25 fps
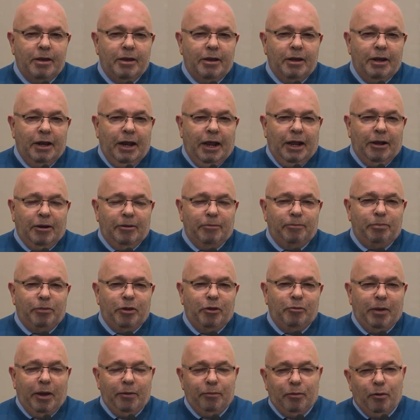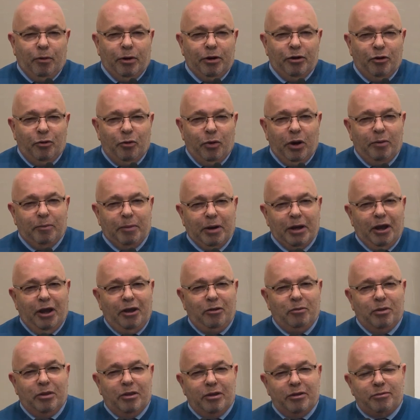Now, you may be wondering where am I going
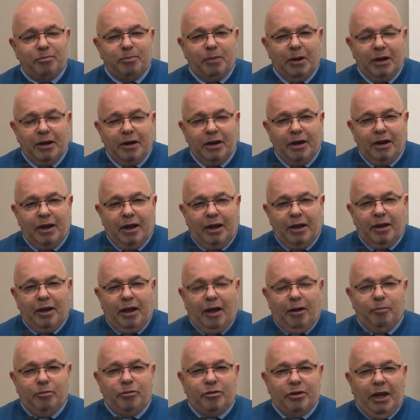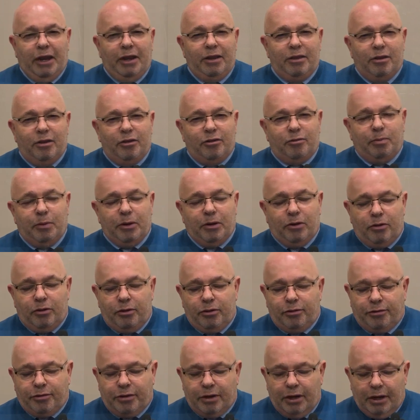with this, but I'm saying this
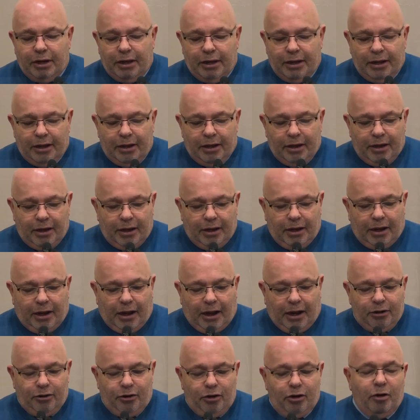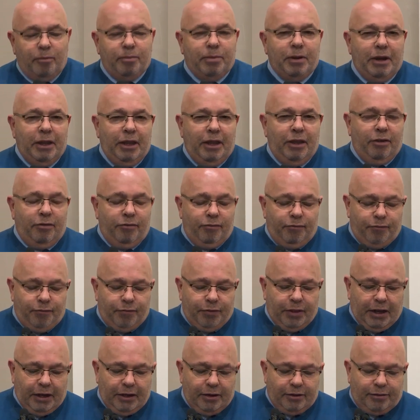because I do not believe
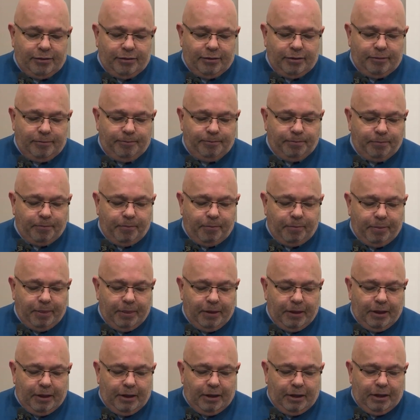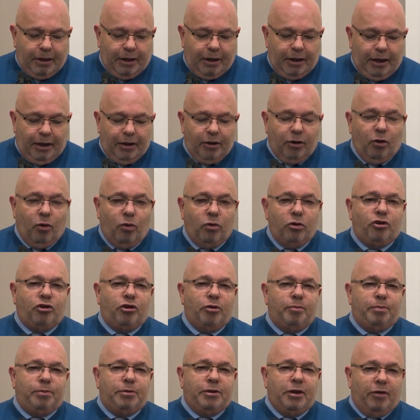that in
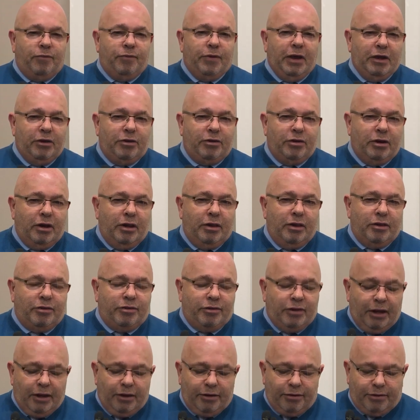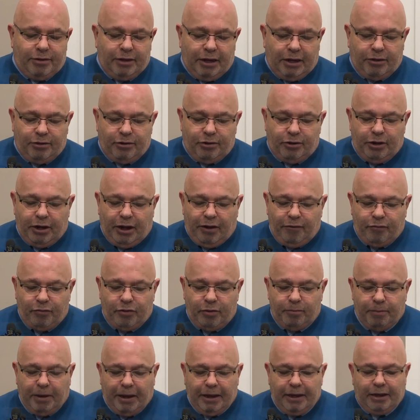lordship salvation in the sense that you have to
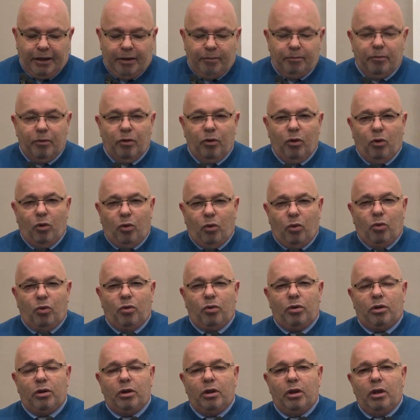make him lord